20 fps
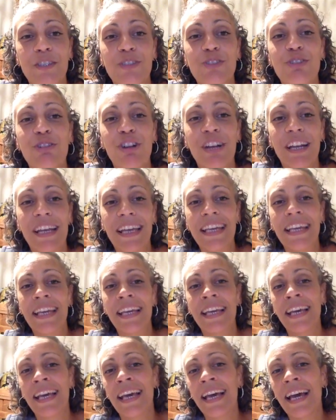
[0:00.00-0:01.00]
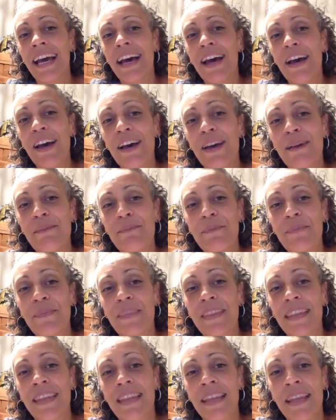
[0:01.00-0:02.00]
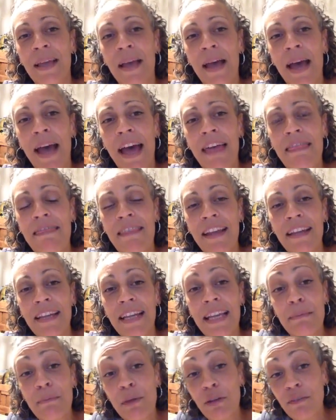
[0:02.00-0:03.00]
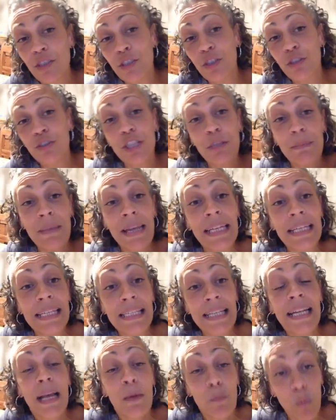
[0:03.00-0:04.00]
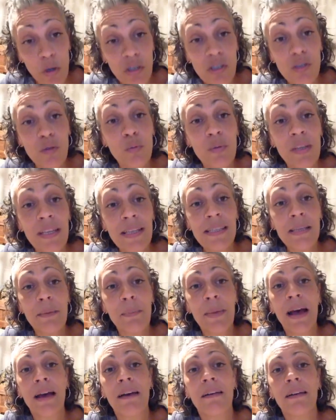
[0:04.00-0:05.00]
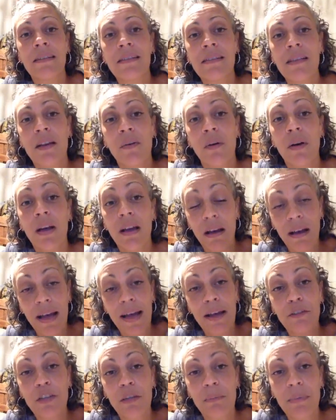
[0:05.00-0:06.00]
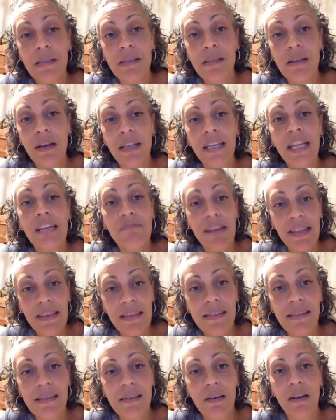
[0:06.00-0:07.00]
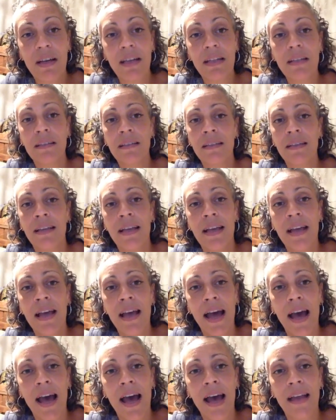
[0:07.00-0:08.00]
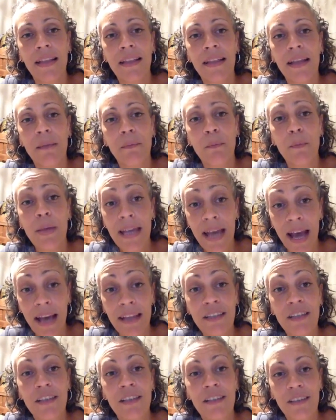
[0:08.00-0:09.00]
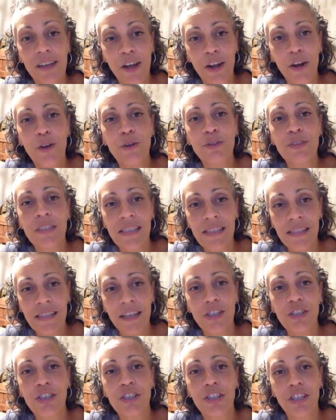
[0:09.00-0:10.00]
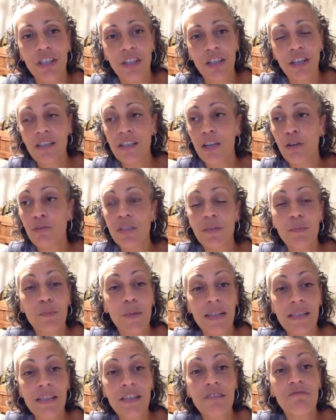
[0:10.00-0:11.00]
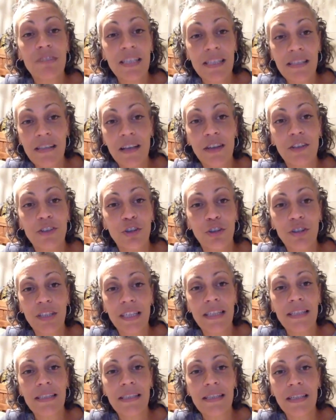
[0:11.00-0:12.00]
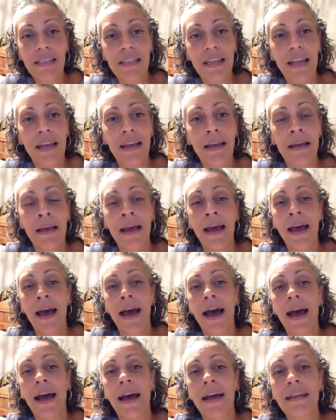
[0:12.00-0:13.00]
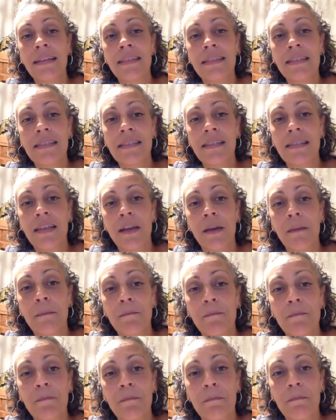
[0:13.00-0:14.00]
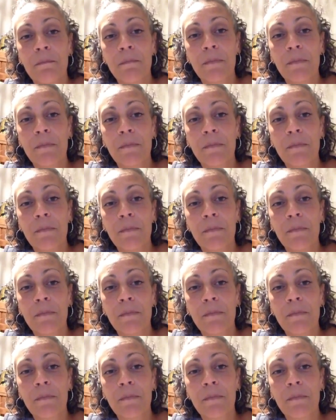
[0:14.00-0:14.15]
trolley. And then he moved along to me and he said, "And what's all this about?" So I held up my sign. He read the sign. And then we had a long discussion, and I told him where to research on the internet. And